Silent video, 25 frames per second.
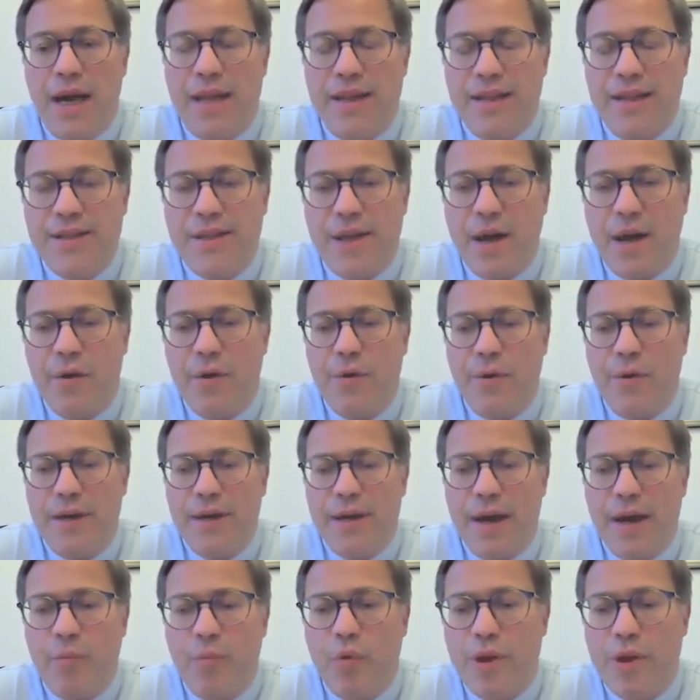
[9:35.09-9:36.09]
And this is how you
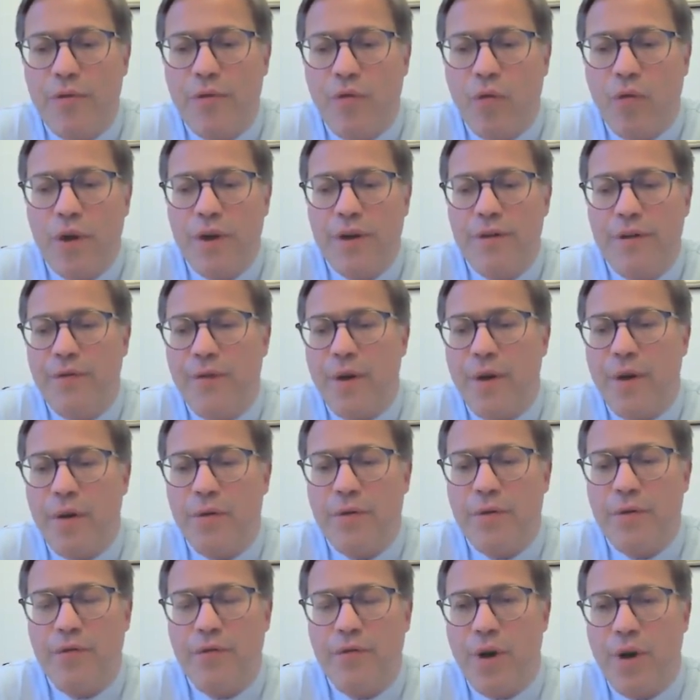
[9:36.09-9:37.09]
end up with 4 different
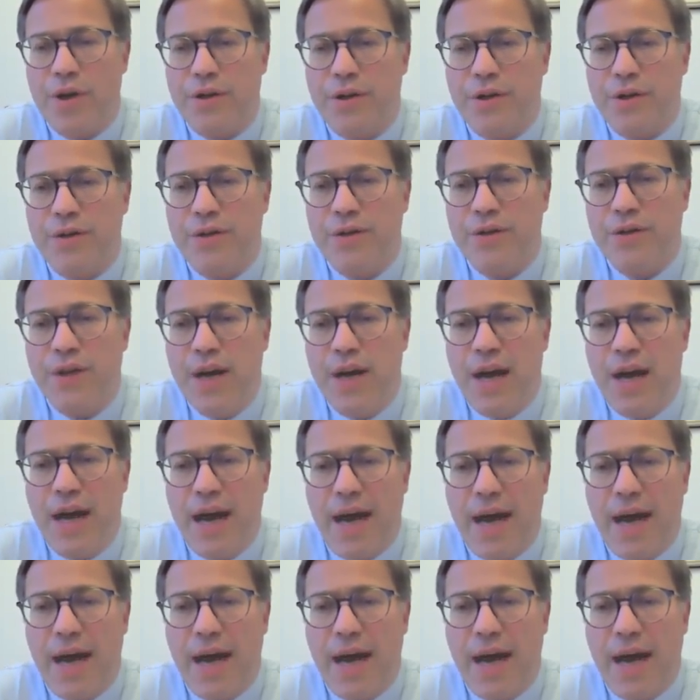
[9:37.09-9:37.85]
rounds of questions.